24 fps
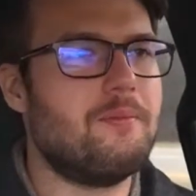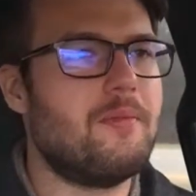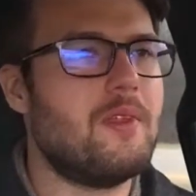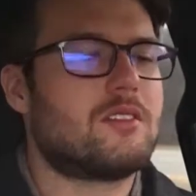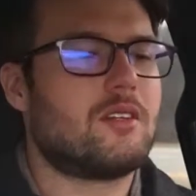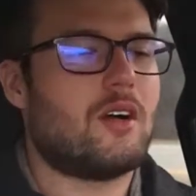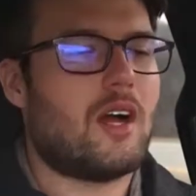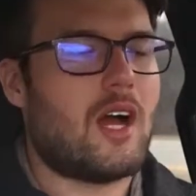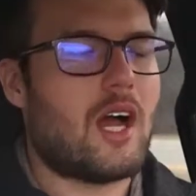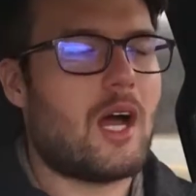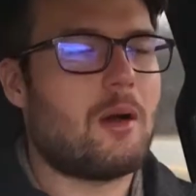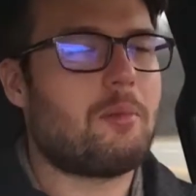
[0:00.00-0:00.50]

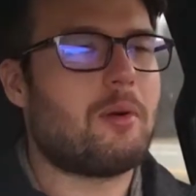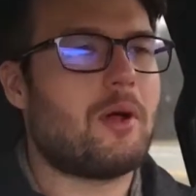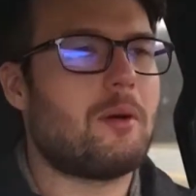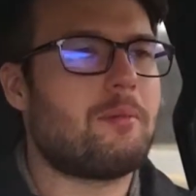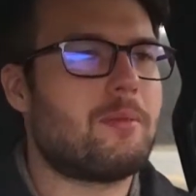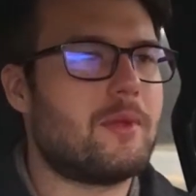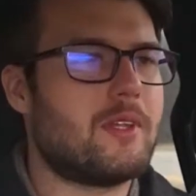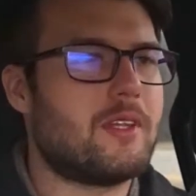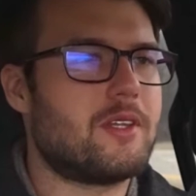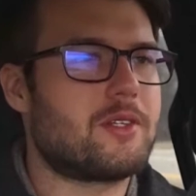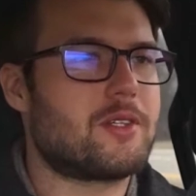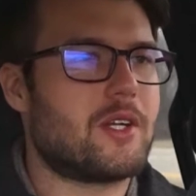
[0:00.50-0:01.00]
So I hop
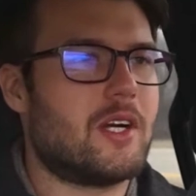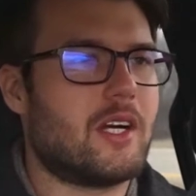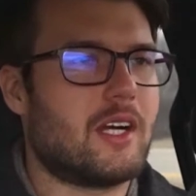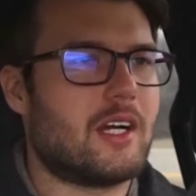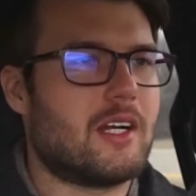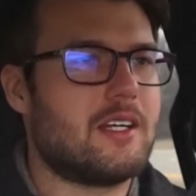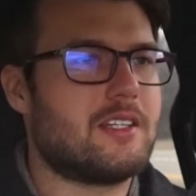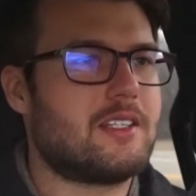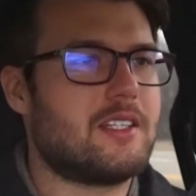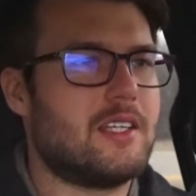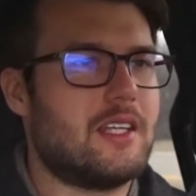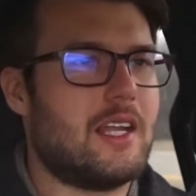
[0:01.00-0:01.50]
up in the truck
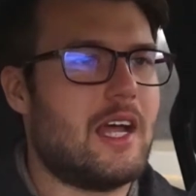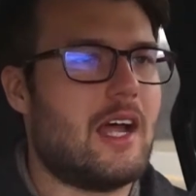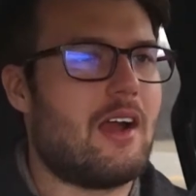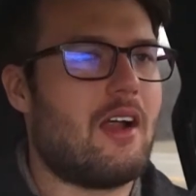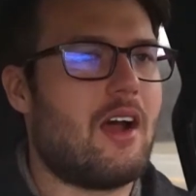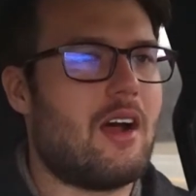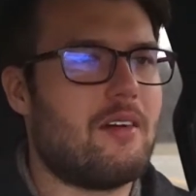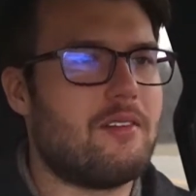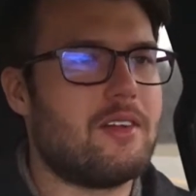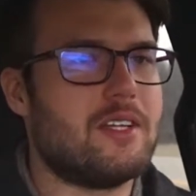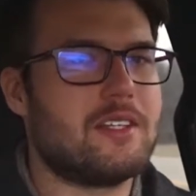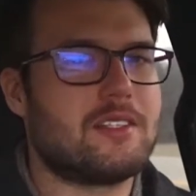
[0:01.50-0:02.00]
and I sit down.
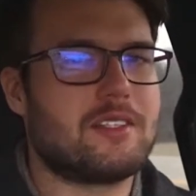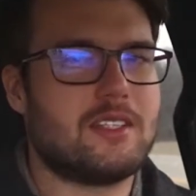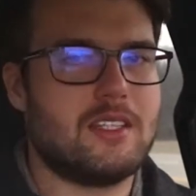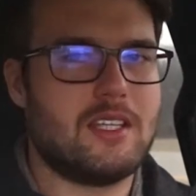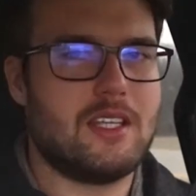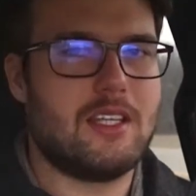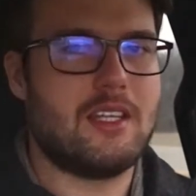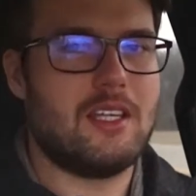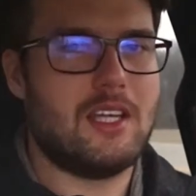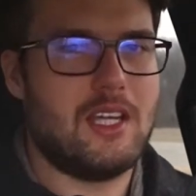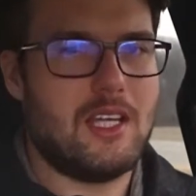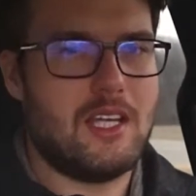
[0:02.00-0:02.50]

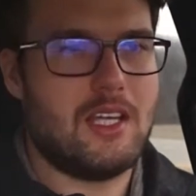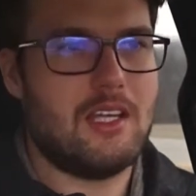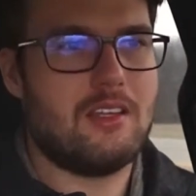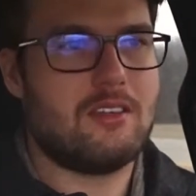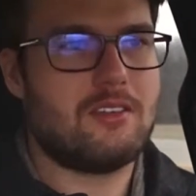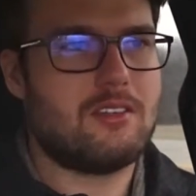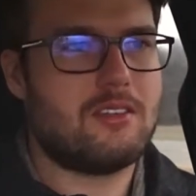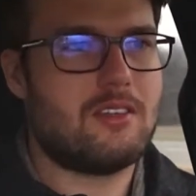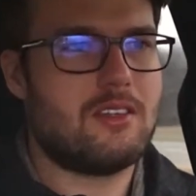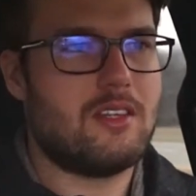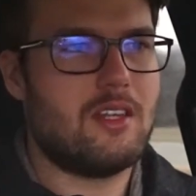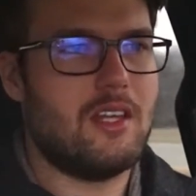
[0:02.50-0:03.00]
Obviously the
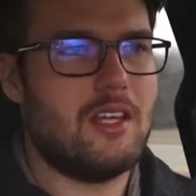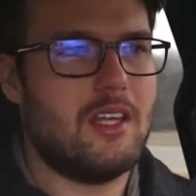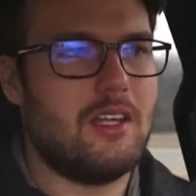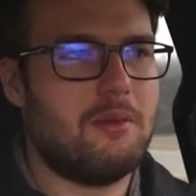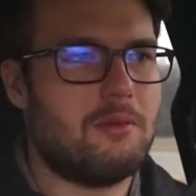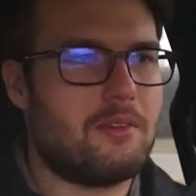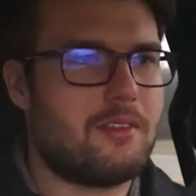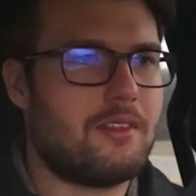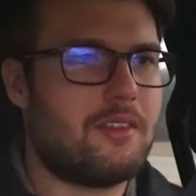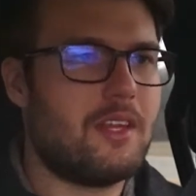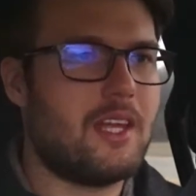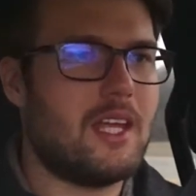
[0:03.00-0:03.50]

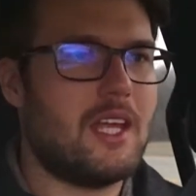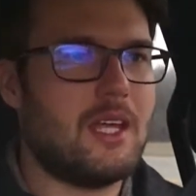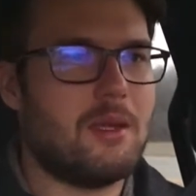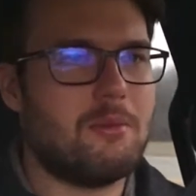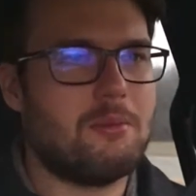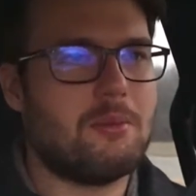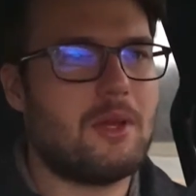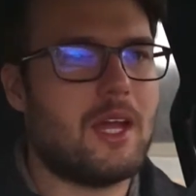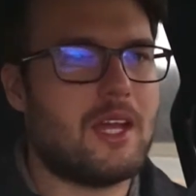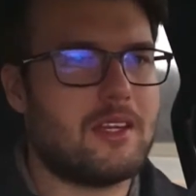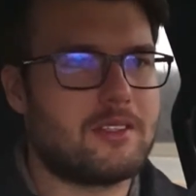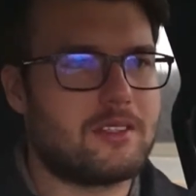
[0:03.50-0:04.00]

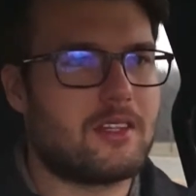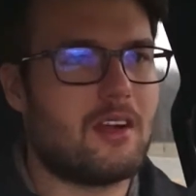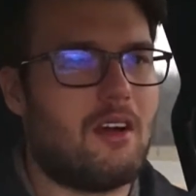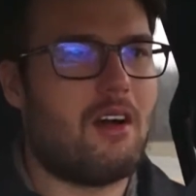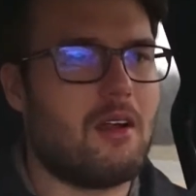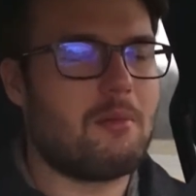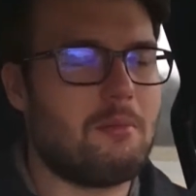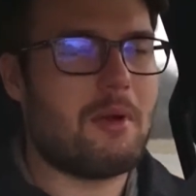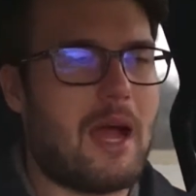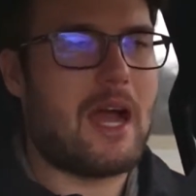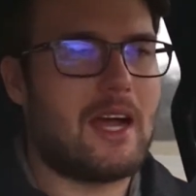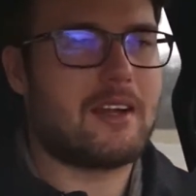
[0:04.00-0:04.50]
theme has
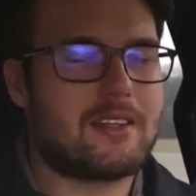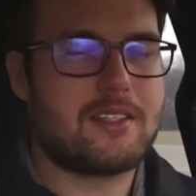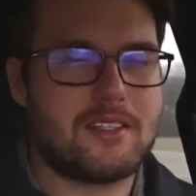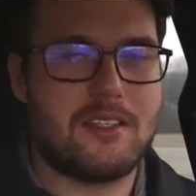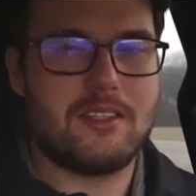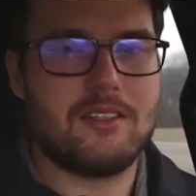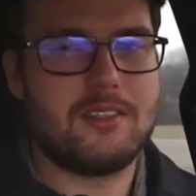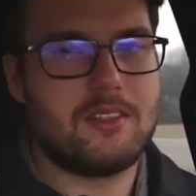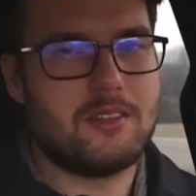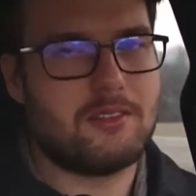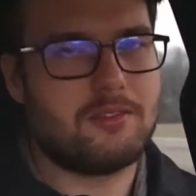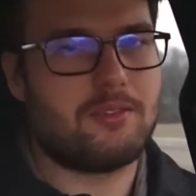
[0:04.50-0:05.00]
gone back to
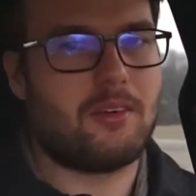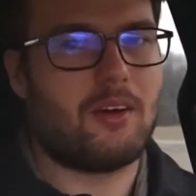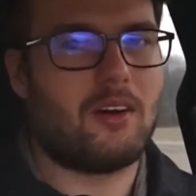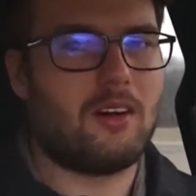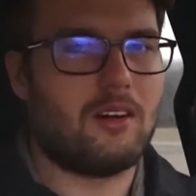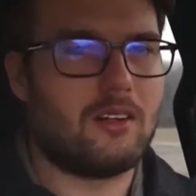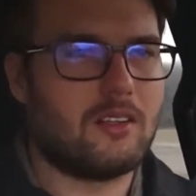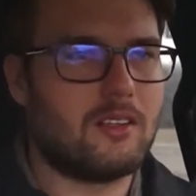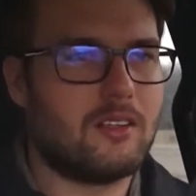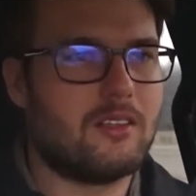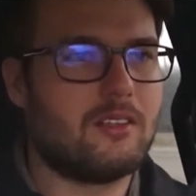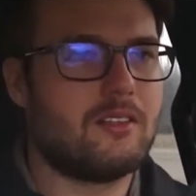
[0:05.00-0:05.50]
the
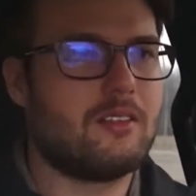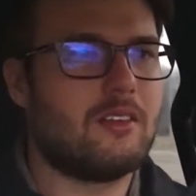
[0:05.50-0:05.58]
default